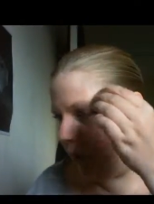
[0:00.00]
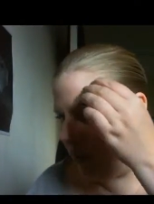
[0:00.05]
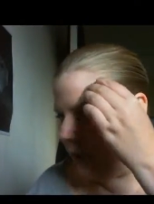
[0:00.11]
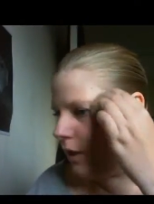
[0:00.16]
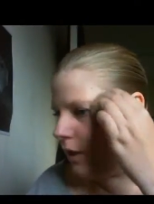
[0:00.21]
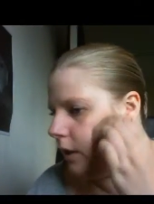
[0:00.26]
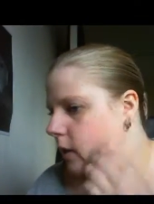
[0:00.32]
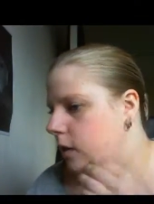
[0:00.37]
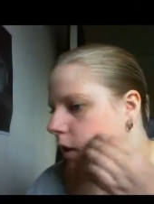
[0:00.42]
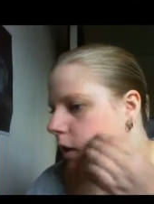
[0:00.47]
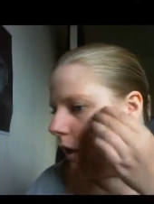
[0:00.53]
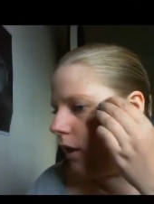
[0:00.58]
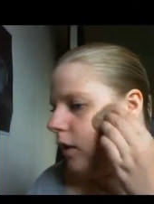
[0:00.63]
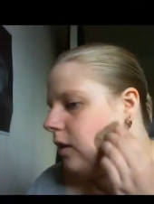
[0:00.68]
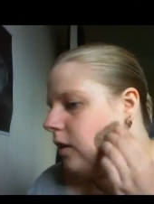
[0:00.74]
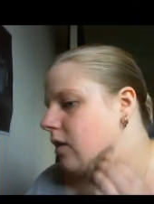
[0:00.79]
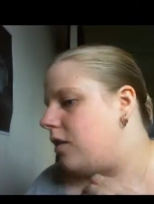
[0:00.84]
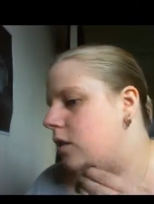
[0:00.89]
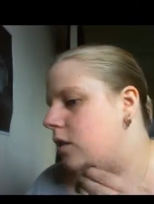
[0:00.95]
rather
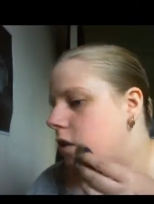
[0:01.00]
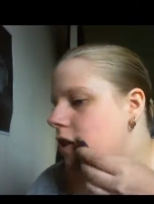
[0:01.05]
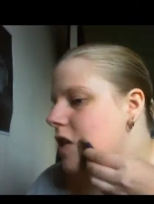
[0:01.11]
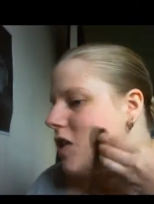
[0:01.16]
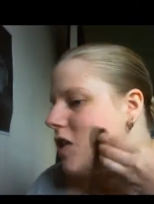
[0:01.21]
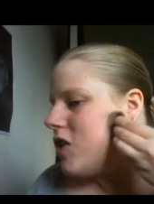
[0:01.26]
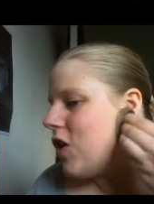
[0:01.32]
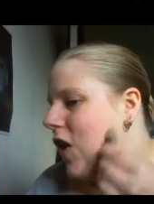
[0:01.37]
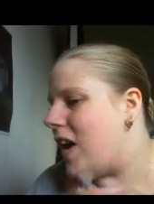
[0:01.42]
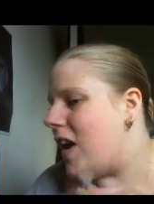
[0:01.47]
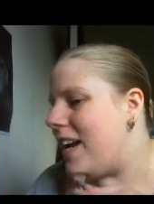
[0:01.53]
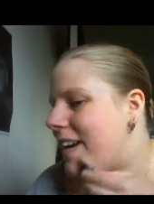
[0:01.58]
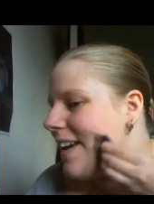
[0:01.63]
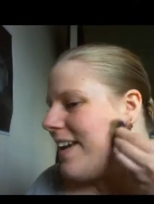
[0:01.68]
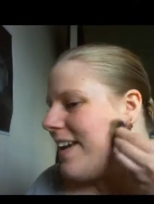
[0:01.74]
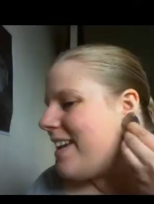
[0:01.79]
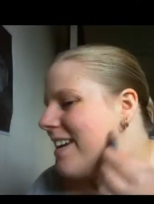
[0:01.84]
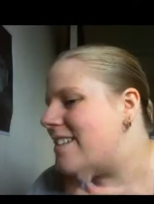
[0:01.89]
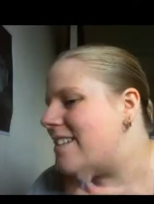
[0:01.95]
than kind of
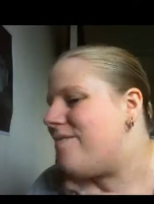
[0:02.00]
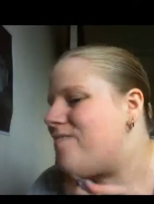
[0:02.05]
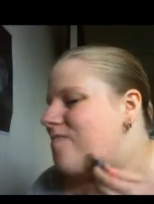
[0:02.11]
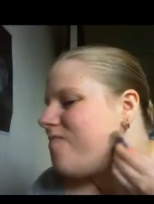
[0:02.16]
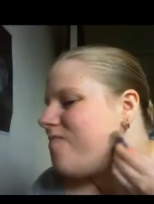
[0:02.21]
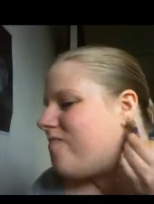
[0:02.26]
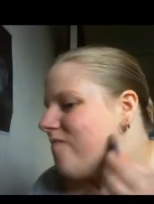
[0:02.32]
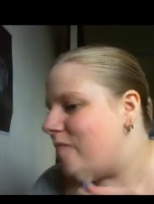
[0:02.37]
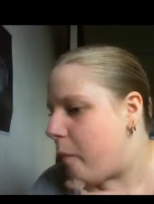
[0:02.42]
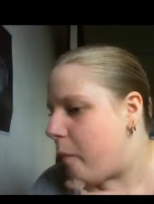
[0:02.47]
shiny.